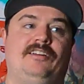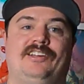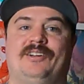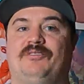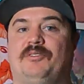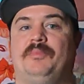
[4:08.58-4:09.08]
you
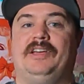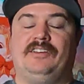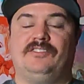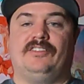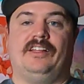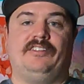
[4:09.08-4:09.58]
know, for being
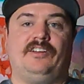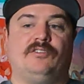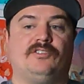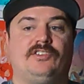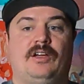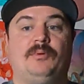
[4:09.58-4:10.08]
slightly
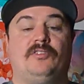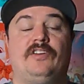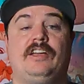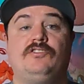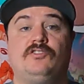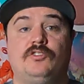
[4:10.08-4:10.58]
overstable, if it
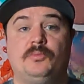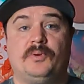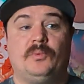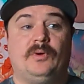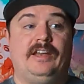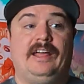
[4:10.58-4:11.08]
gets
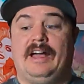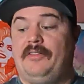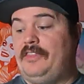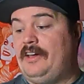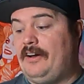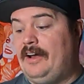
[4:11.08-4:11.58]
super windy out
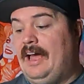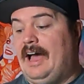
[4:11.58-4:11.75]
there,